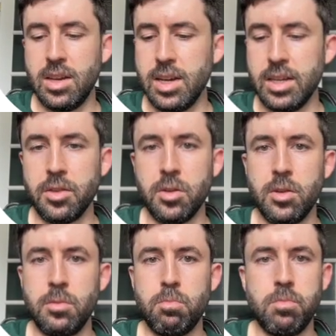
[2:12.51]

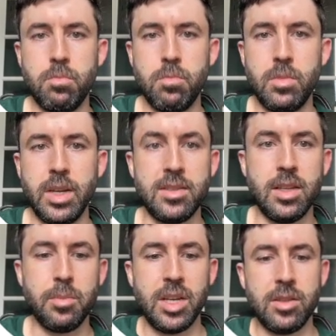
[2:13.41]
Another nice
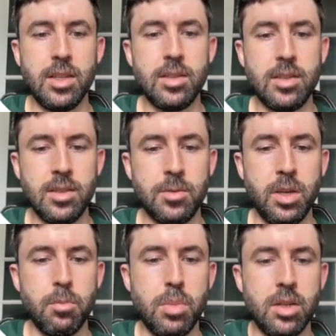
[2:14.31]
thing about this is
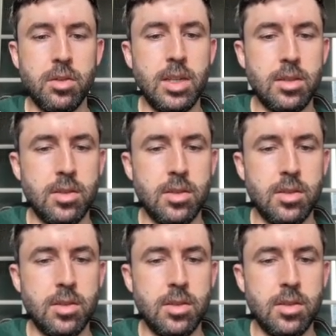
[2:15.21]
we can bundle it.